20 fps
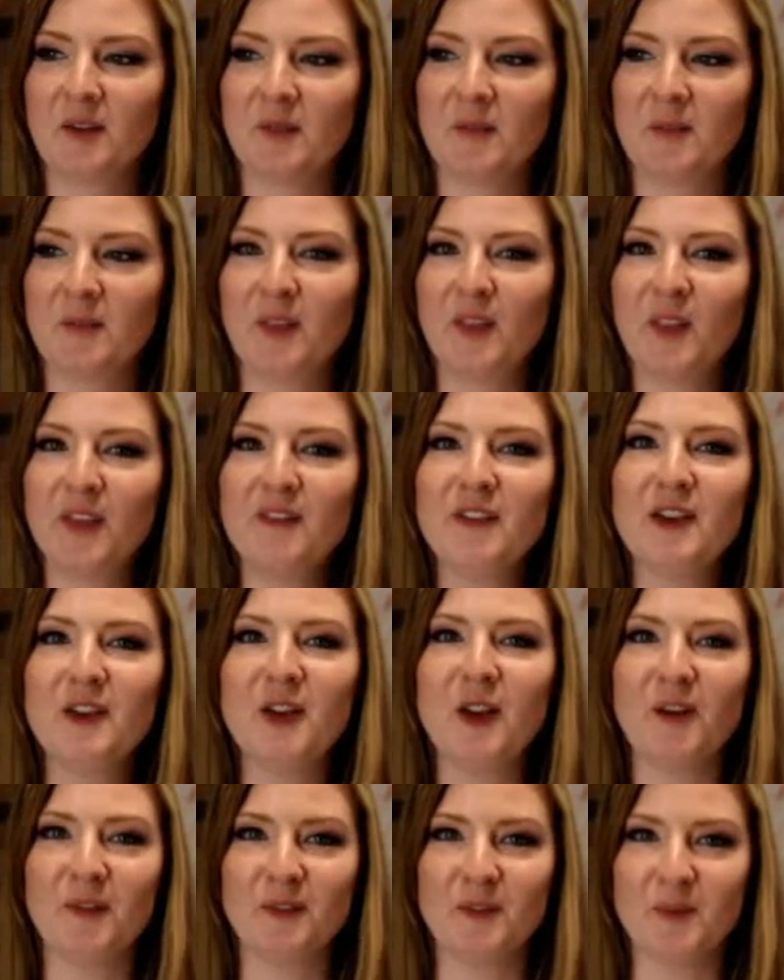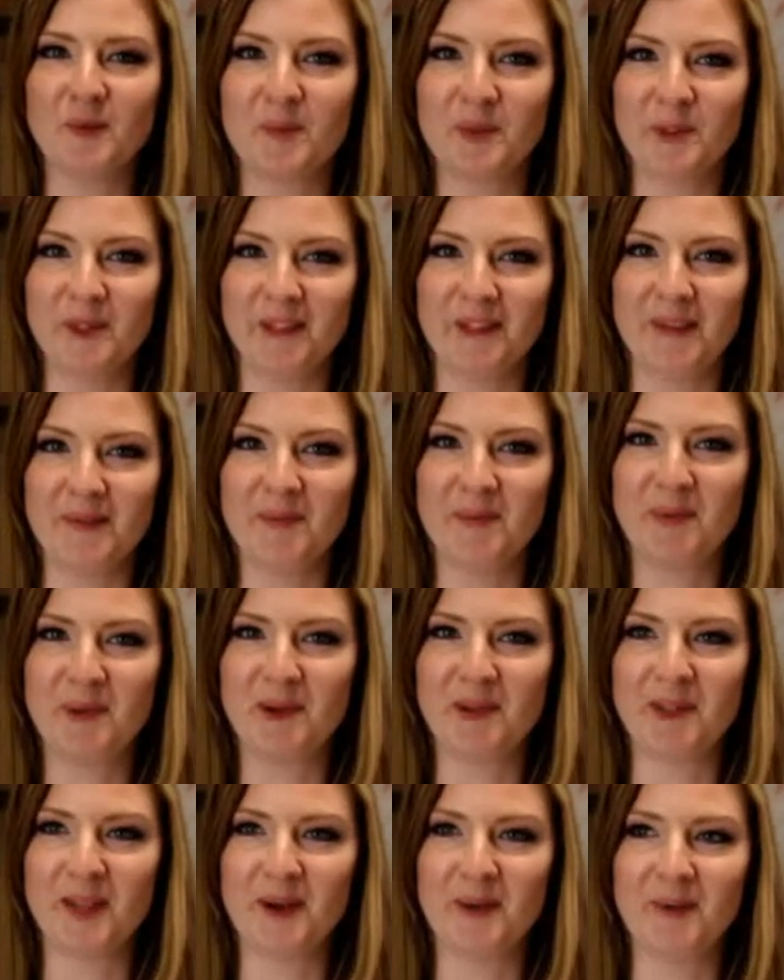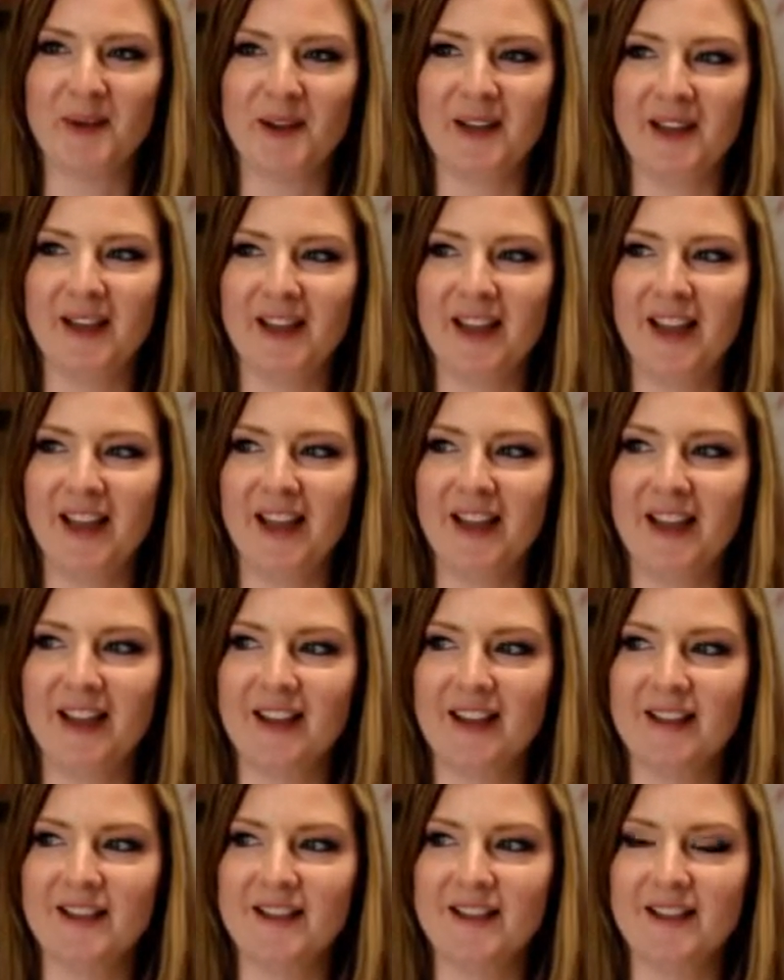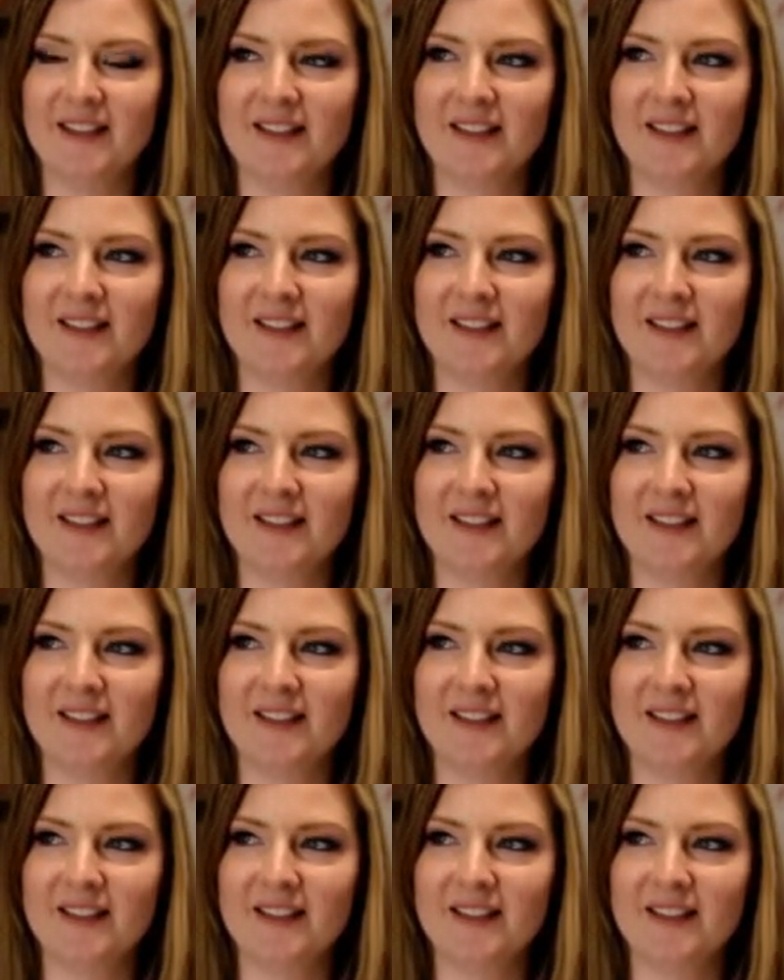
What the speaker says: living comfortably, put it that way, and